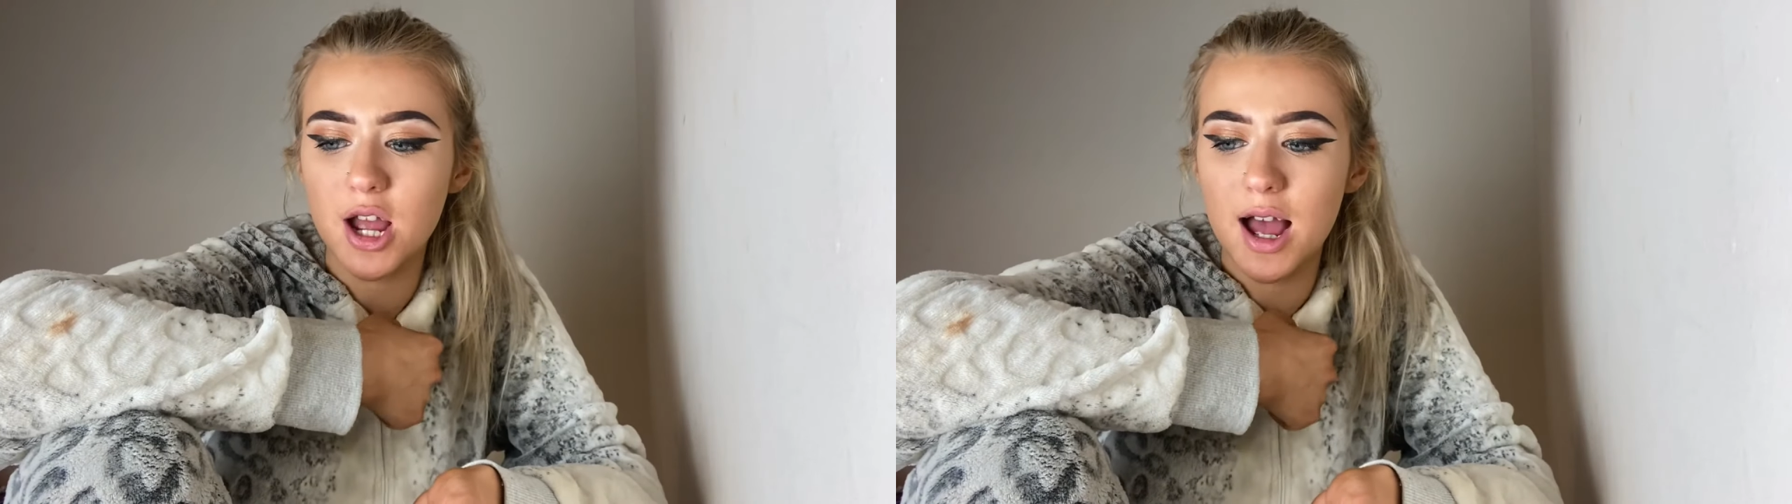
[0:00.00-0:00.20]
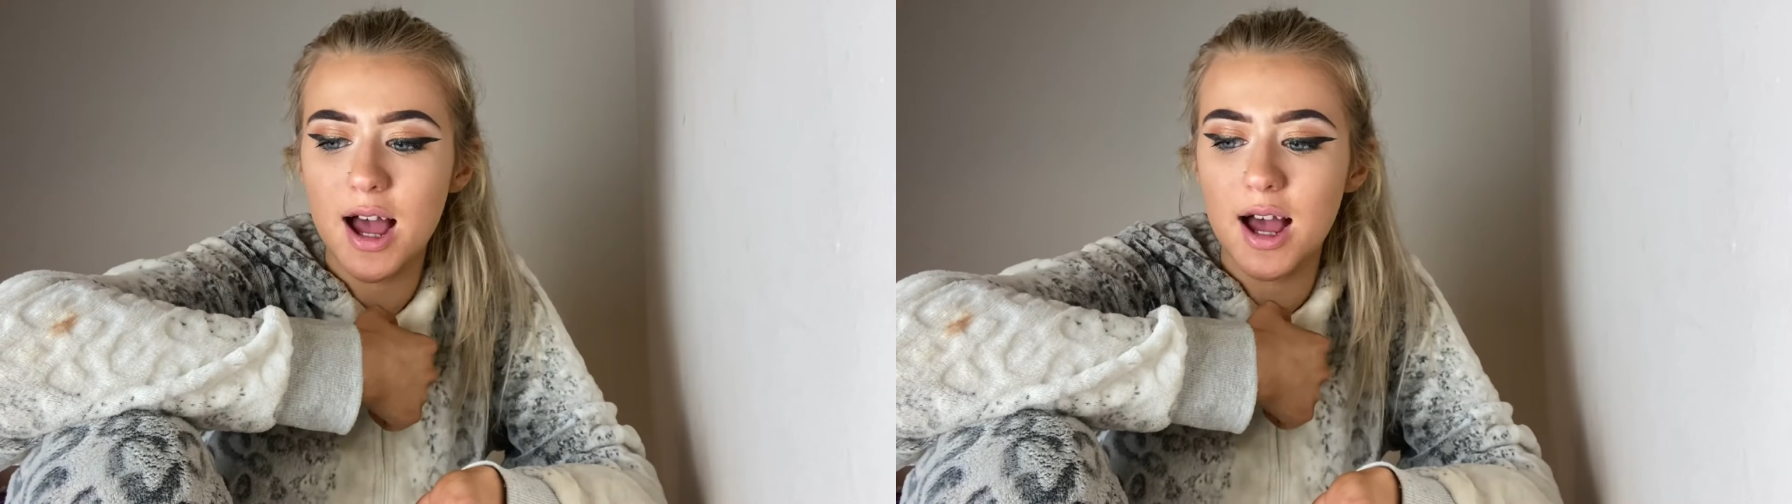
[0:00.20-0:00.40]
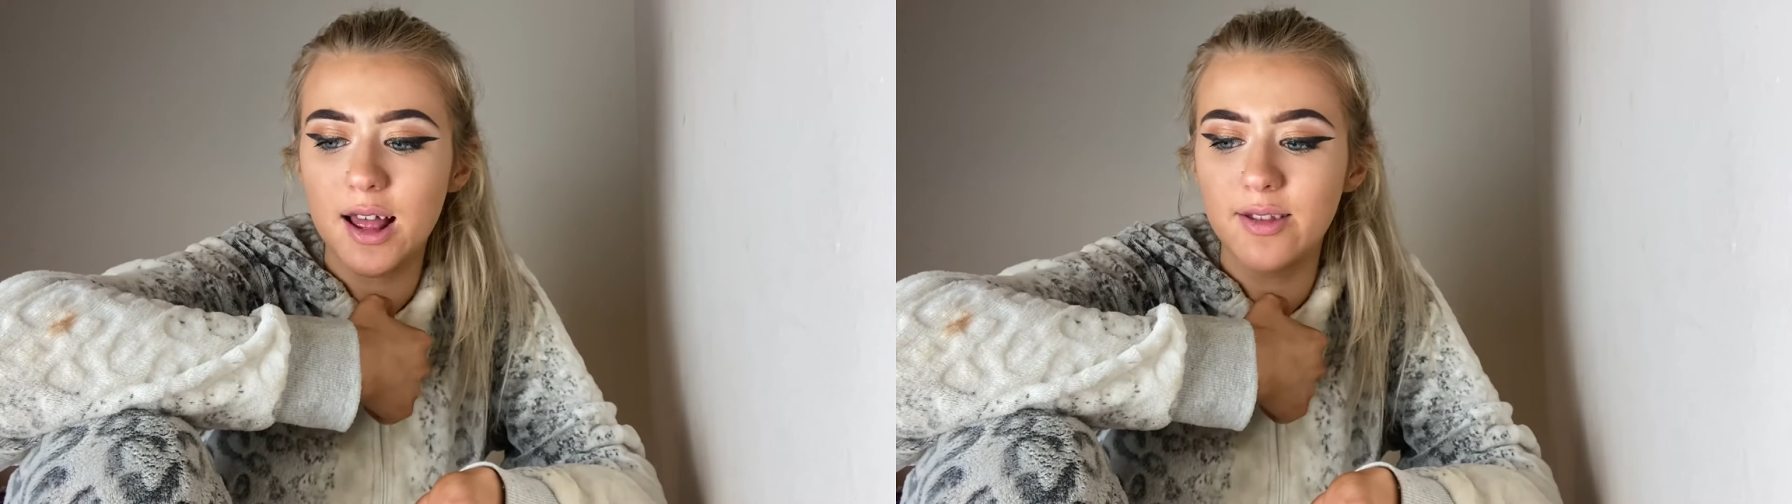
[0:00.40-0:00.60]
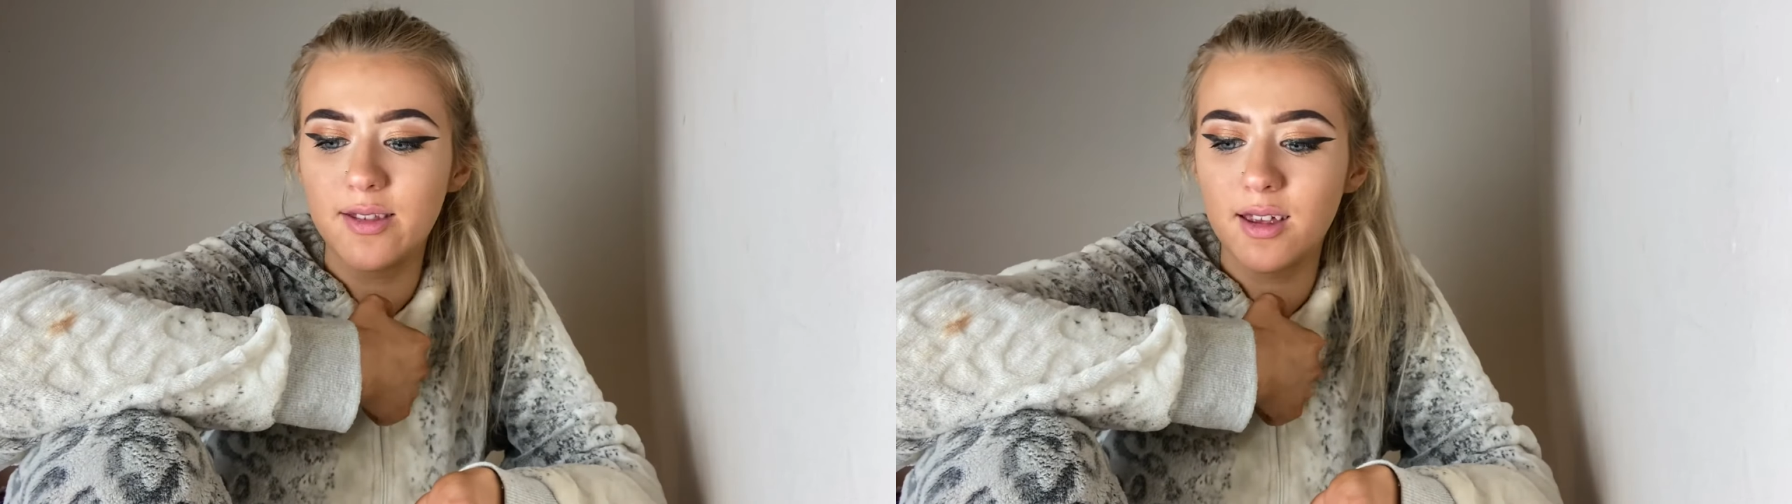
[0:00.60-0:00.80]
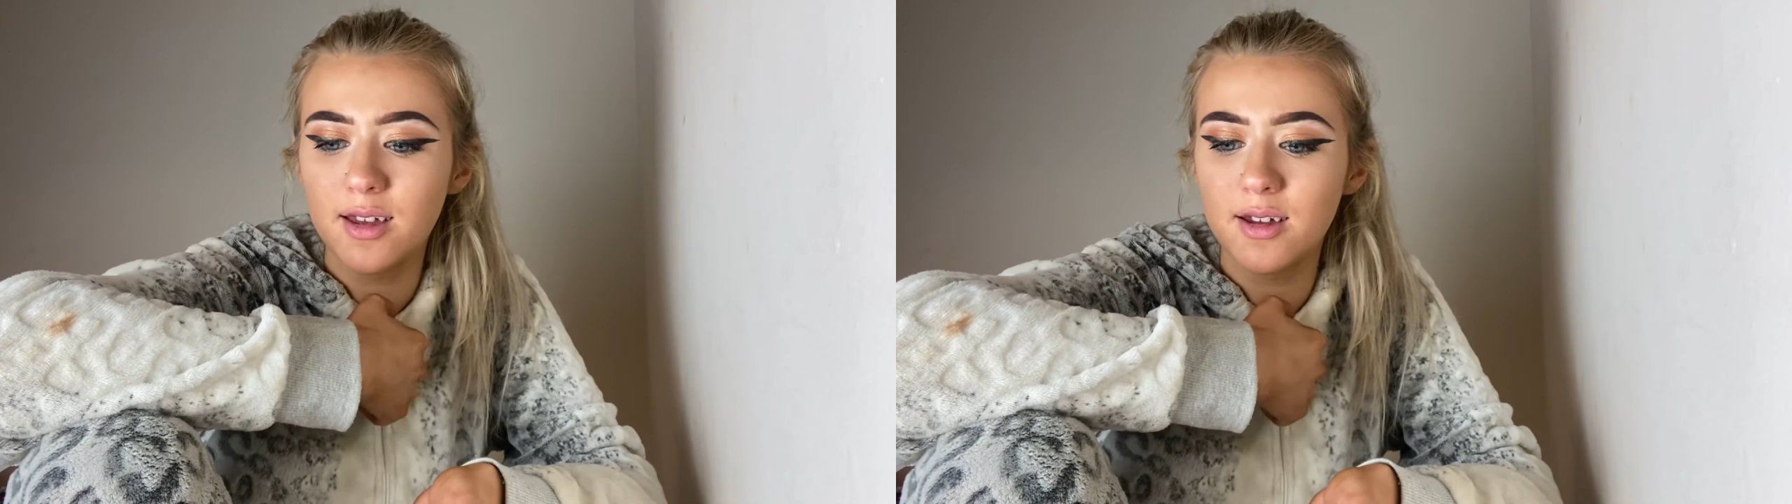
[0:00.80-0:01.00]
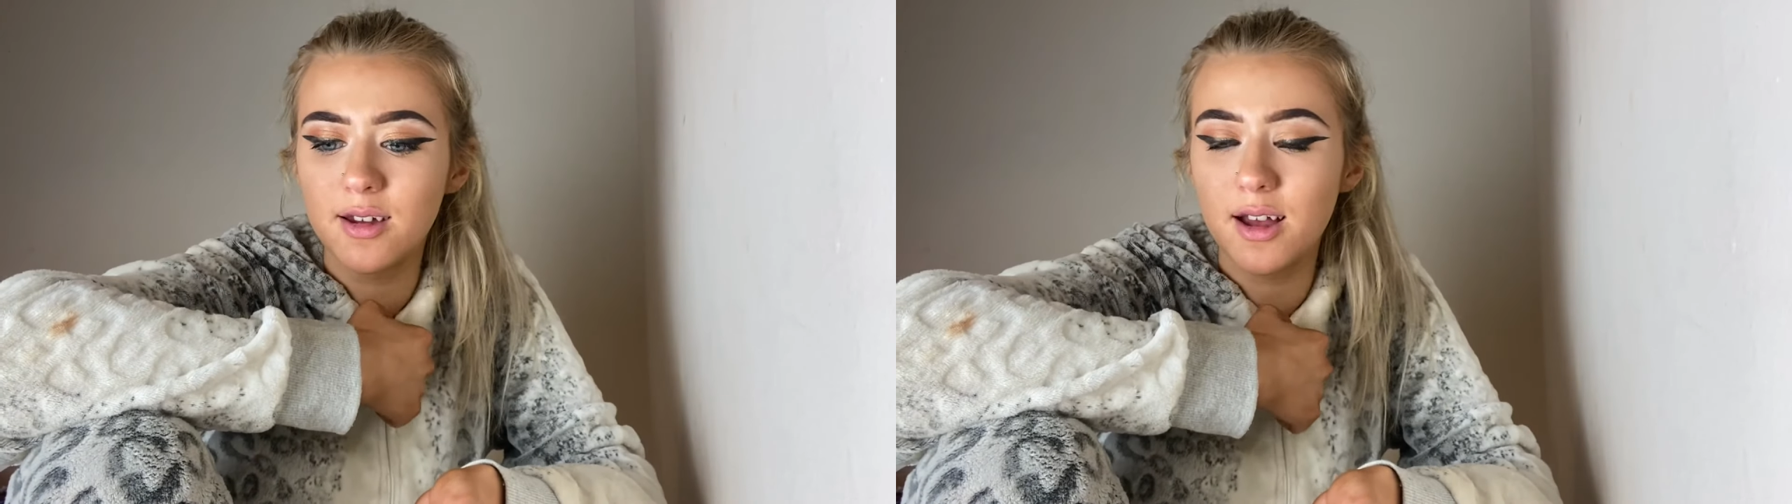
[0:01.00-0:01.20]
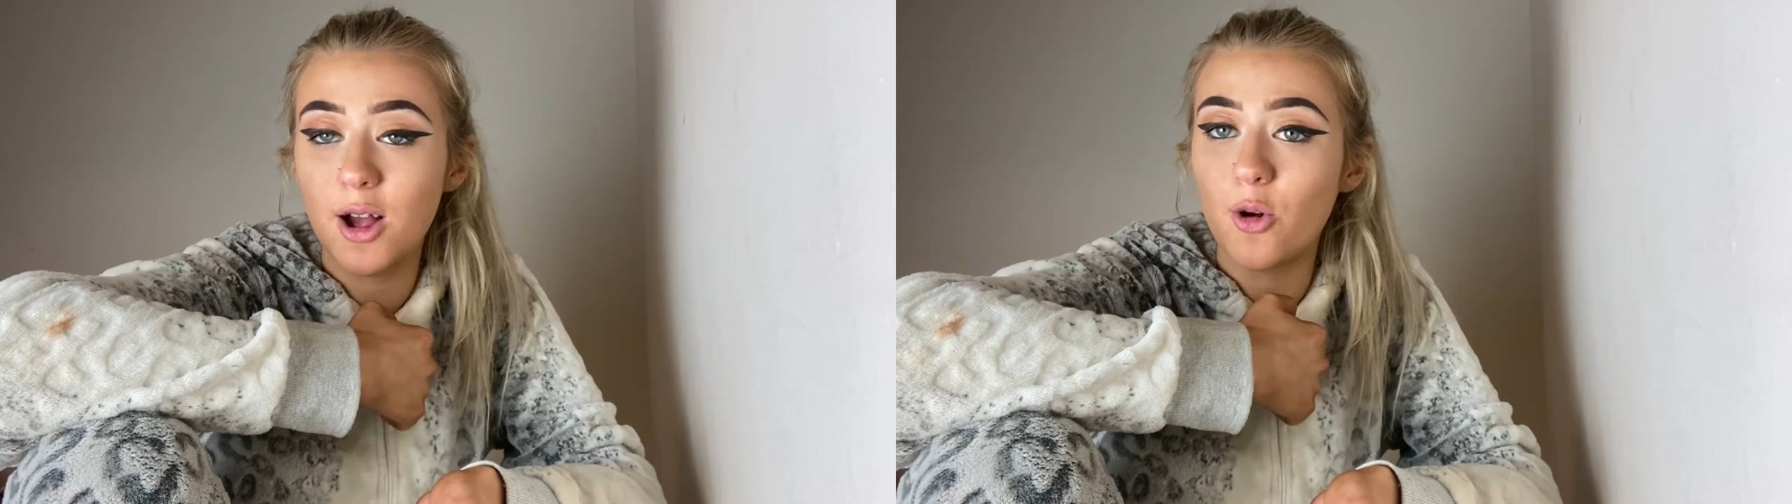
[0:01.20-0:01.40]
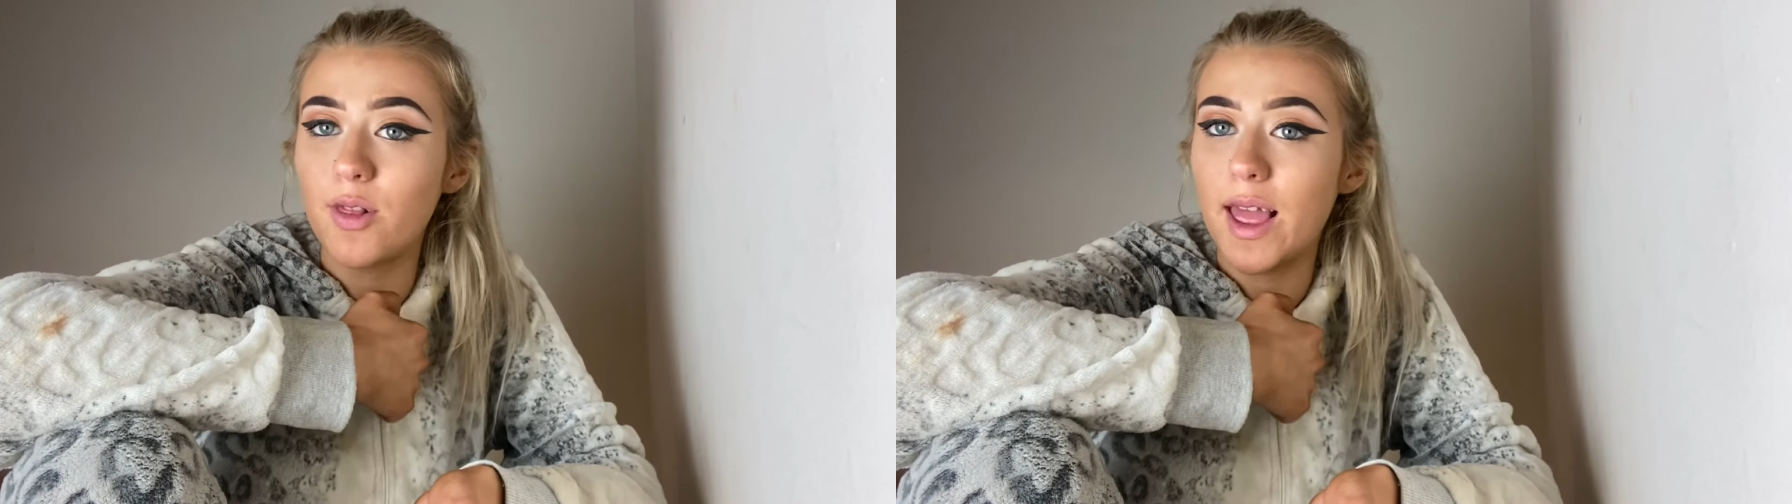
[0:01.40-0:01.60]
and I
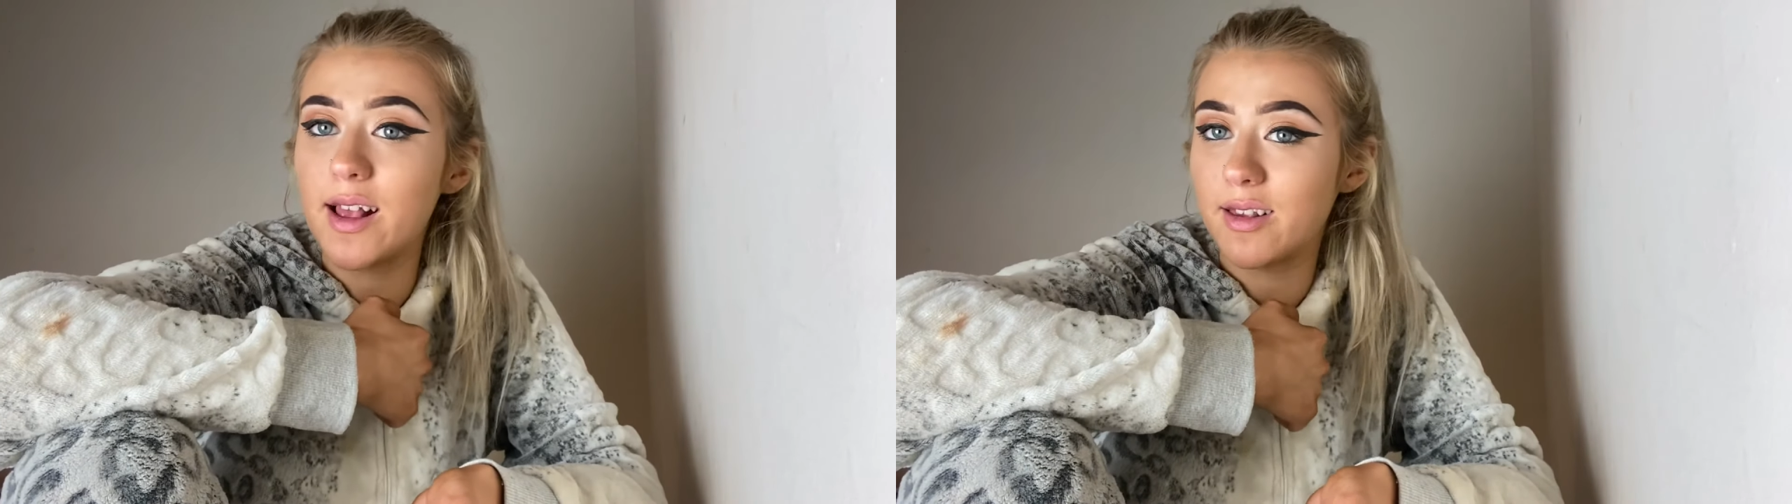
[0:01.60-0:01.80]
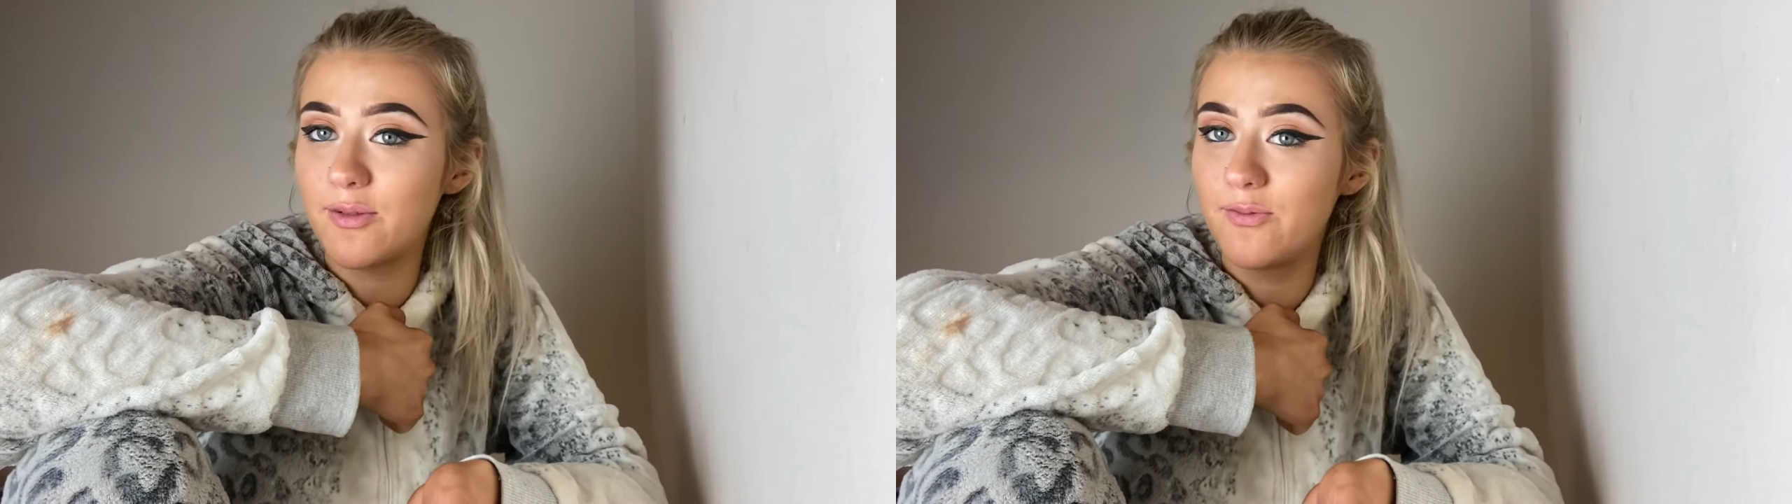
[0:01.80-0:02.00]
got likes and